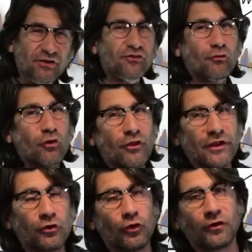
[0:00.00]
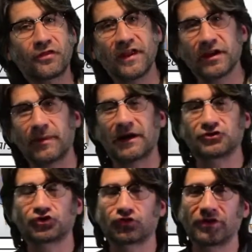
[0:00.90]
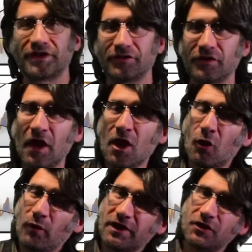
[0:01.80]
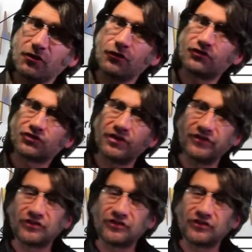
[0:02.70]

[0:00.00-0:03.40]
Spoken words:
a really cool thing about trees. We can use trees and